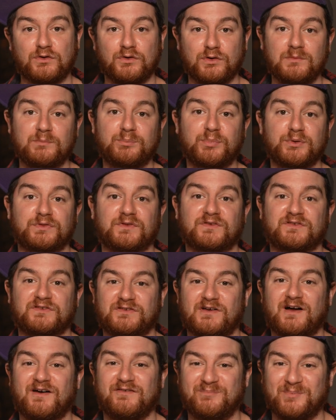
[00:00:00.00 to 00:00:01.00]
couldn't put the
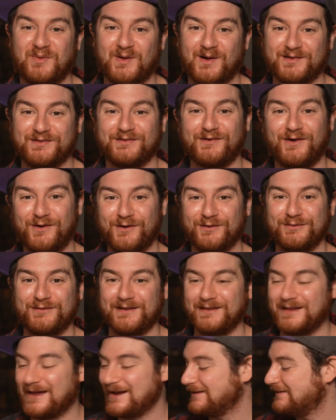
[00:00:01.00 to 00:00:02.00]
softbox on the
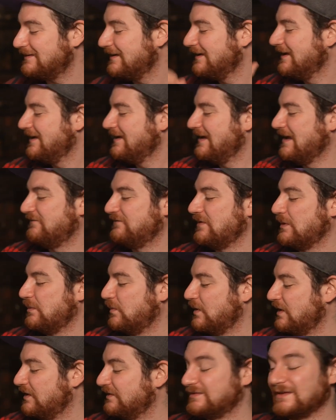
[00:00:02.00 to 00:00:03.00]
light if it
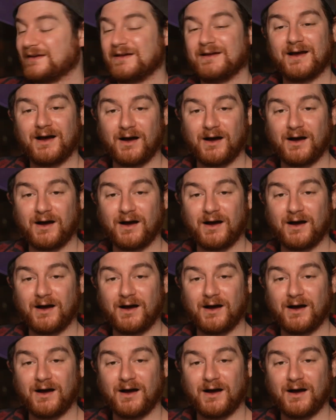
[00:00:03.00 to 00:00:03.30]
was